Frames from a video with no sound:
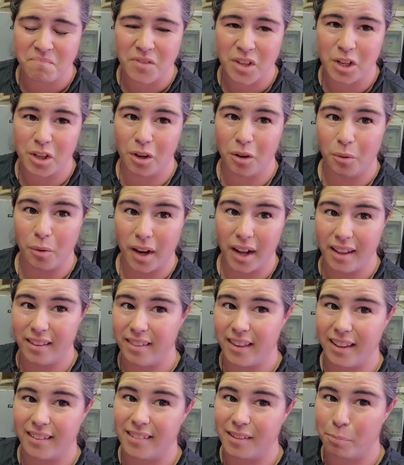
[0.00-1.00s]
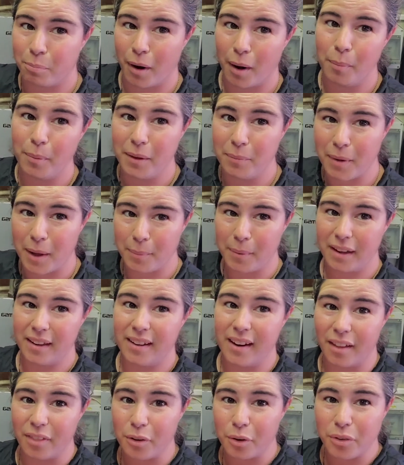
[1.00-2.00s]
you know what, that's probably maybe
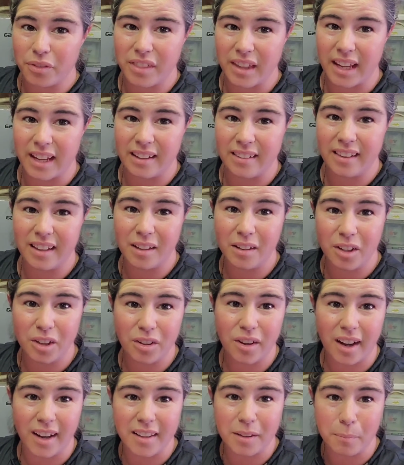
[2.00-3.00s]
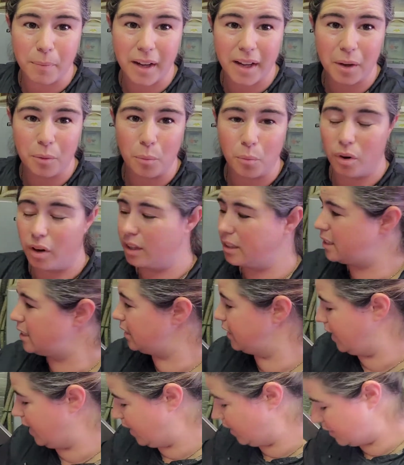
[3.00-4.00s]
another thing that you guys might want to
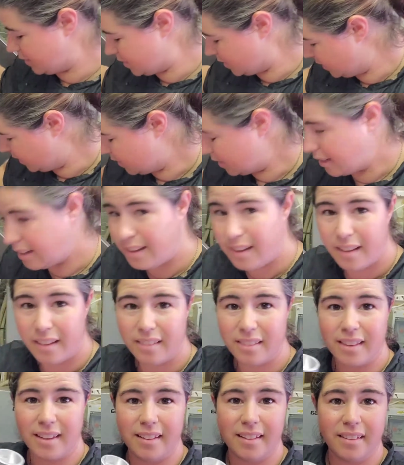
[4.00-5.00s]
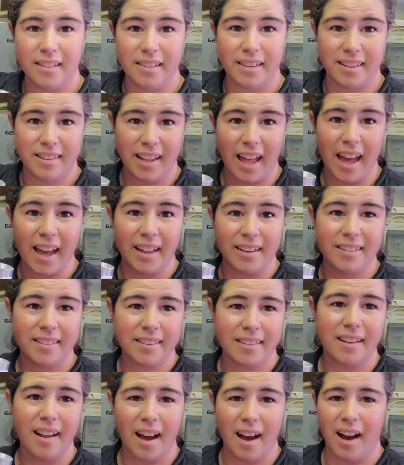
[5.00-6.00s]
get the
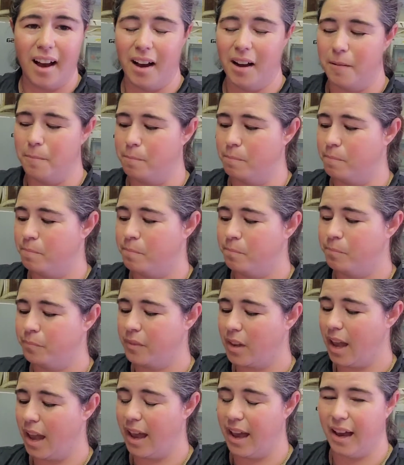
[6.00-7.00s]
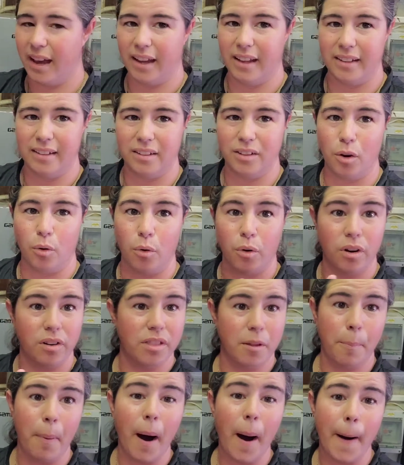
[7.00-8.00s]
sets, and or
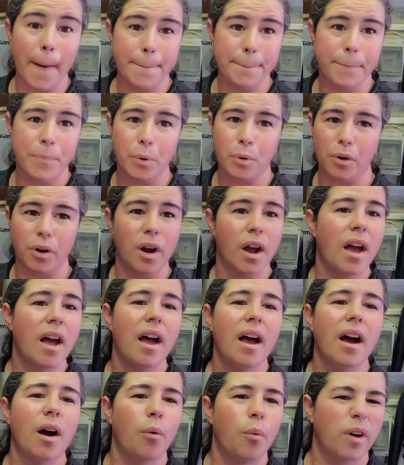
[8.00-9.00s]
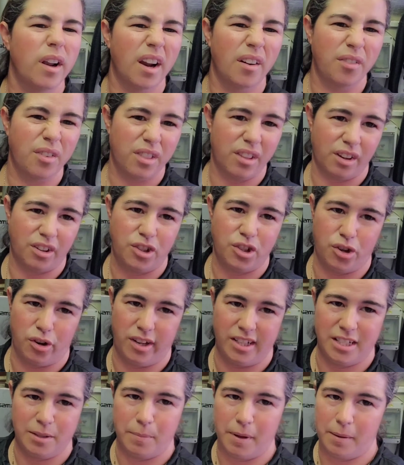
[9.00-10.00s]
the pump, or whatever the
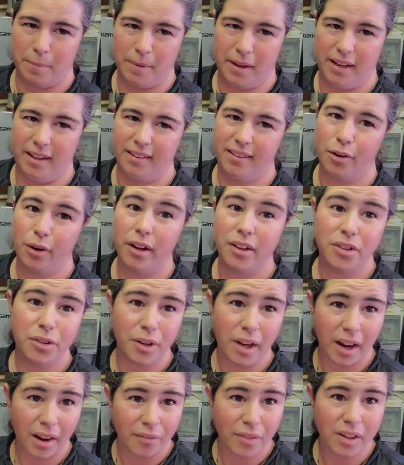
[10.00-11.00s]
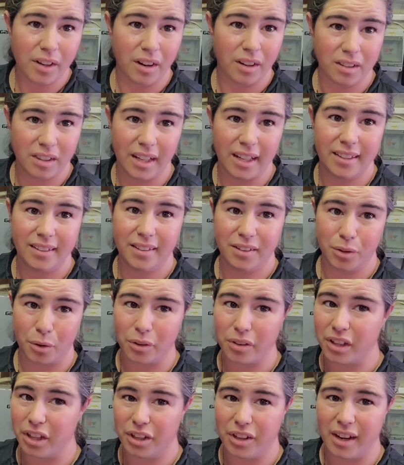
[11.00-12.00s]
choice may be. So I do have an online
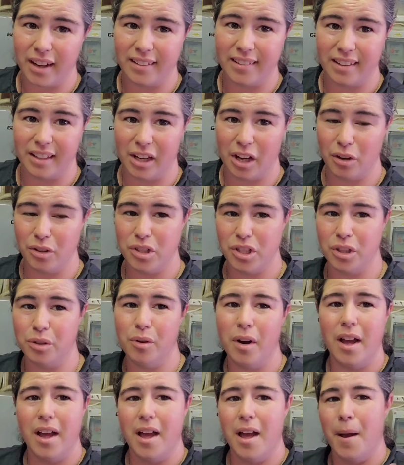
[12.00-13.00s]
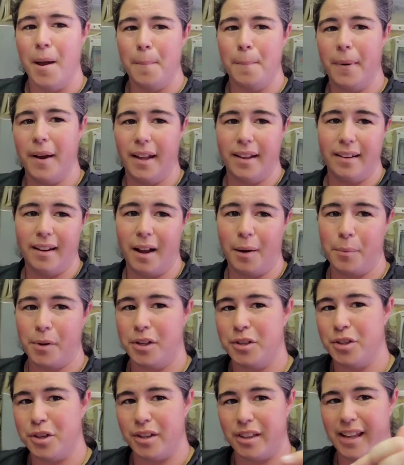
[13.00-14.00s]
store that you guys can go to, but I'm going
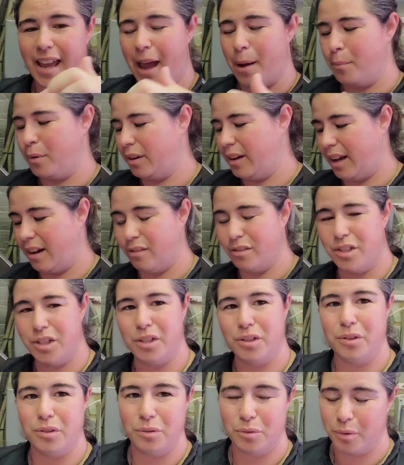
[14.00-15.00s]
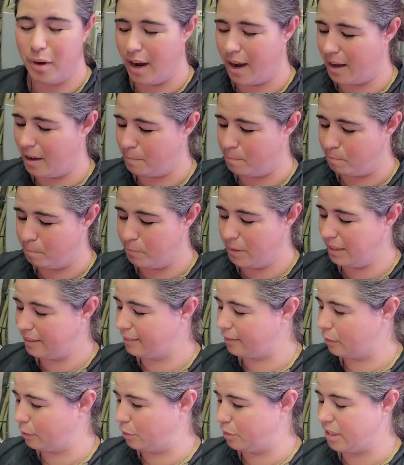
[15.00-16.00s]
to turn the camera down to Miss
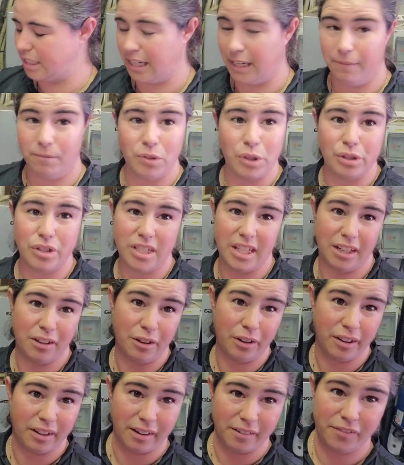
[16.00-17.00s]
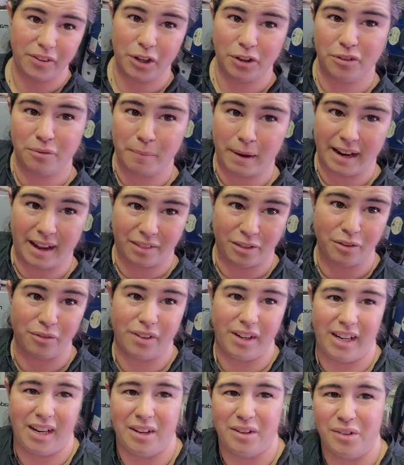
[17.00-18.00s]
Lucy. You've seen her in a few of my other
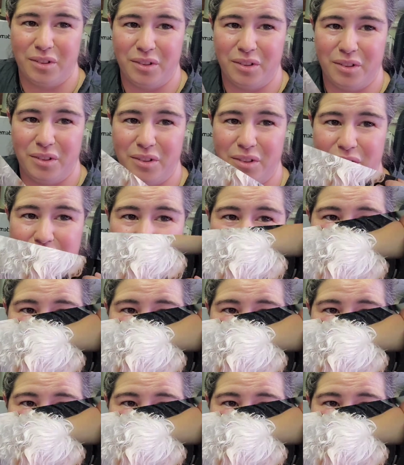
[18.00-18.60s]
videos. So